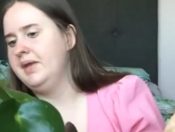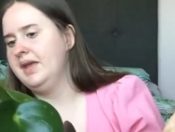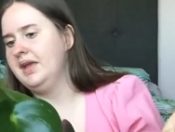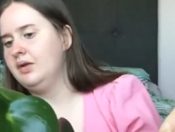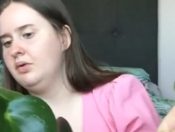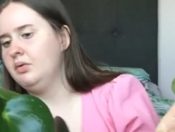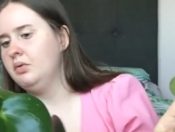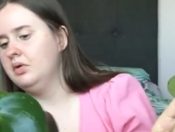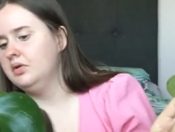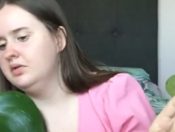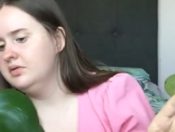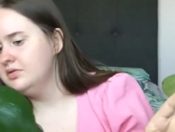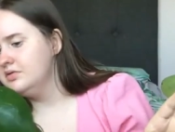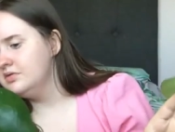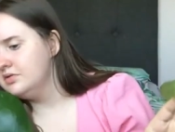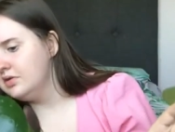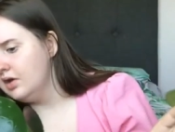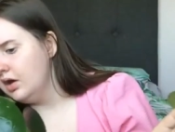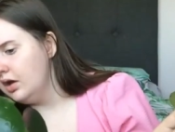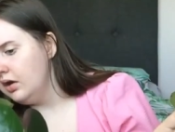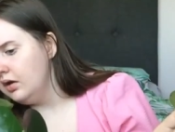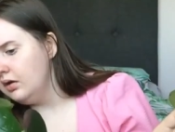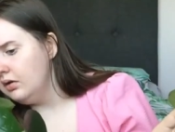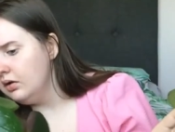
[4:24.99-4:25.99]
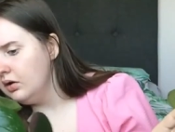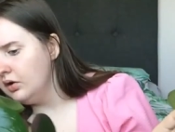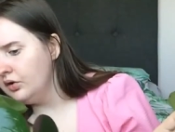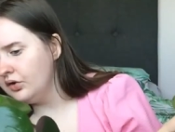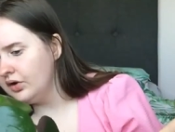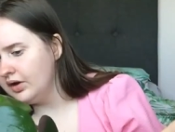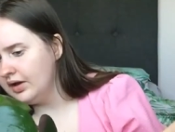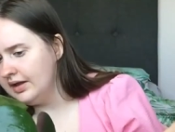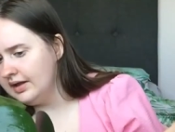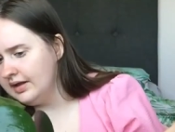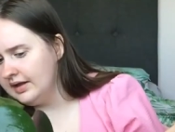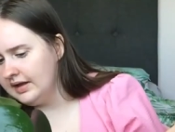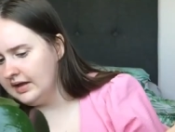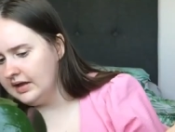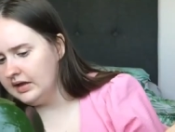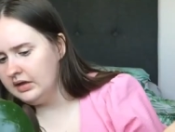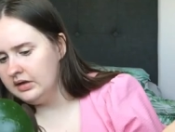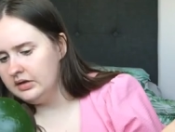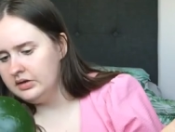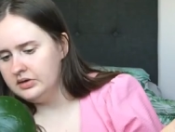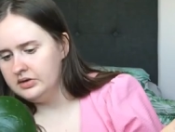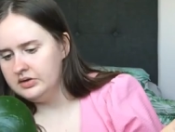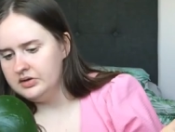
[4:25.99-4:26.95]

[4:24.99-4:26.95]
big ones though luckily